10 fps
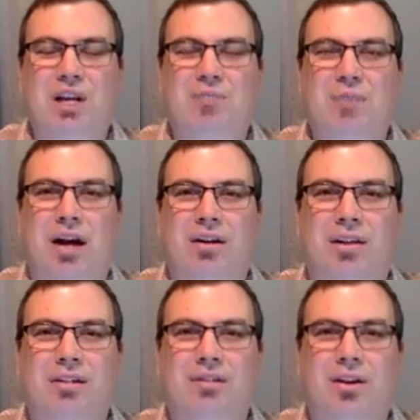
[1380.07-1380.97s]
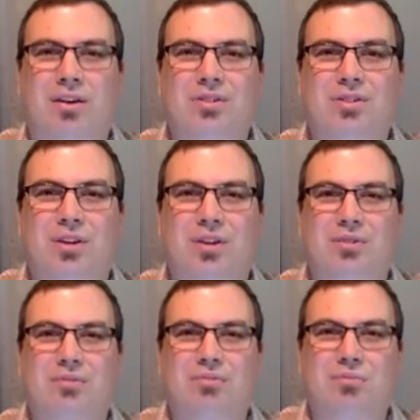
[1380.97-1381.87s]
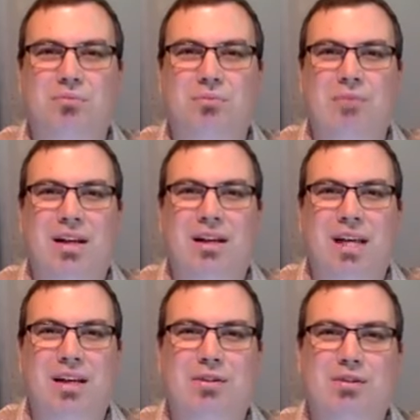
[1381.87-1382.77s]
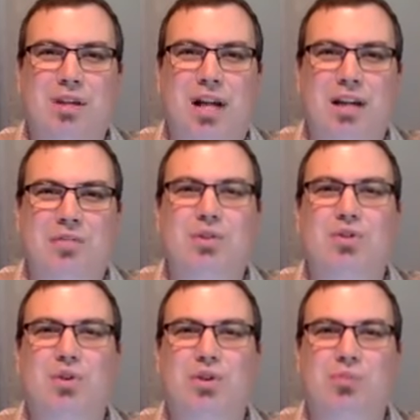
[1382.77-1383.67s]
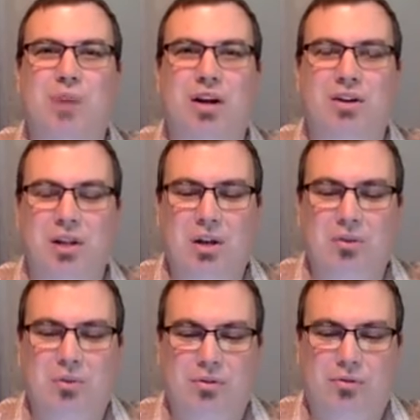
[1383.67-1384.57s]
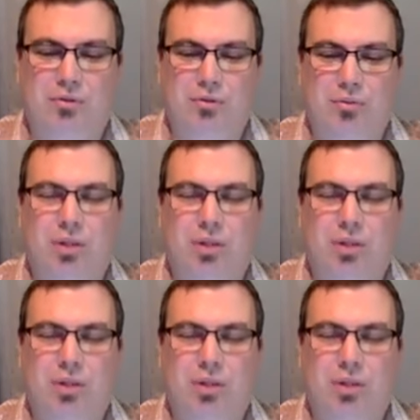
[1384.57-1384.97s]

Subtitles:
about it also hit kind of a sore spot for